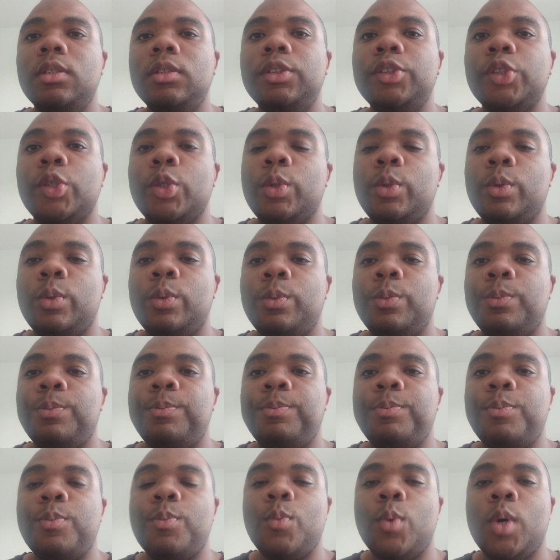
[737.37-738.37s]
So
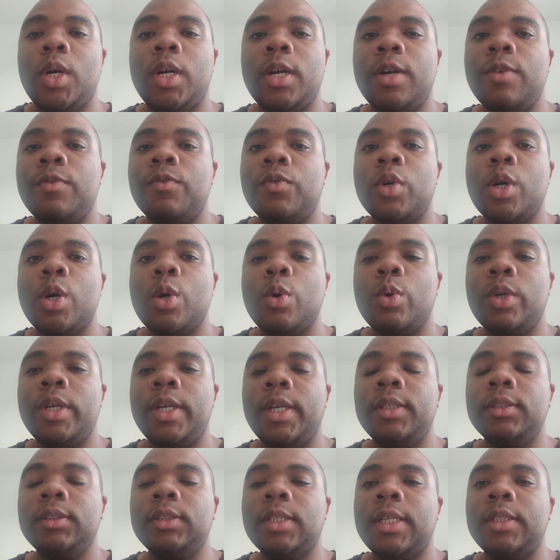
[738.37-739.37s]
whatever
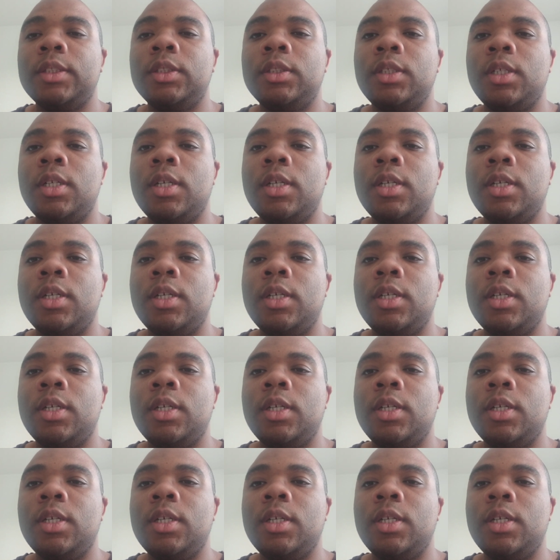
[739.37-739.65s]
holdings that's